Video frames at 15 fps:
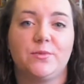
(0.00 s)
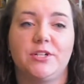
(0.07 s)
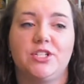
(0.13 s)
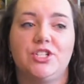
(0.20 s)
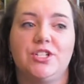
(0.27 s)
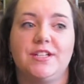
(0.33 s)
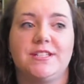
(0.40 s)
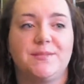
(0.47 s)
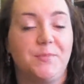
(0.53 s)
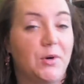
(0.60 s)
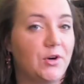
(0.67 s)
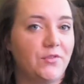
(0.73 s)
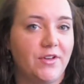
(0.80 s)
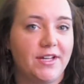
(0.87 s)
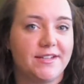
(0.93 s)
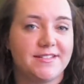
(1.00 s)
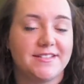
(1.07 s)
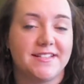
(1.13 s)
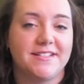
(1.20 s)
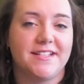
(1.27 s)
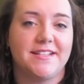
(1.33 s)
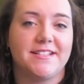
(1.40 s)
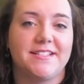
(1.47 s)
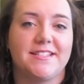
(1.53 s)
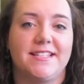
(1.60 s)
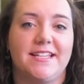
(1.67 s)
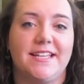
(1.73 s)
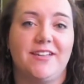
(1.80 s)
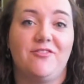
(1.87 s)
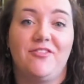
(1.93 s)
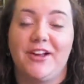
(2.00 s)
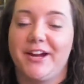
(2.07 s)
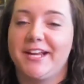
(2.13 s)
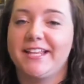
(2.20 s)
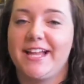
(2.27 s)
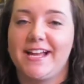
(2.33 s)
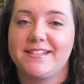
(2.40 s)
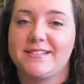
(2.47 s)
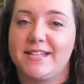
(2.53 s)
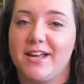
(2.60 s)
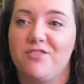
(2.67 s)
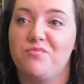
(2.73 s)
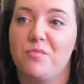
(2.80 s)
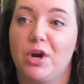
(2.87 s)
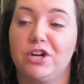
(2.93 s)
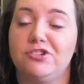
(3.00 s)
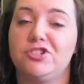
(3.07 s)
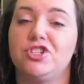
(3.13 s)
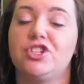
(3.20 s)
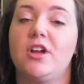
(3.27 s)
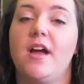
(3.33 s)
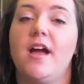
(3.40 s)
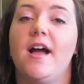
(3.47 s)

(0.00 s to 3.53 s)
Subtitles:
which is perfect since it's the very last day of March.